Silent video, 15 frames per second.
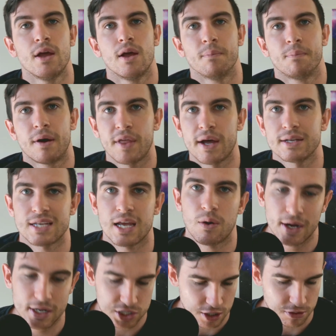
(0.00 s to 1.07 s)
But that's how I
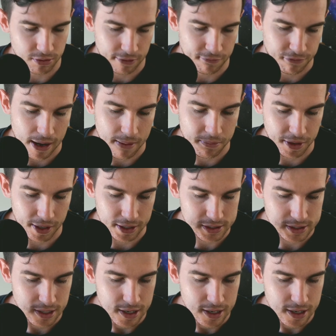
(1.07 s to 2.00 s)
generally frame things.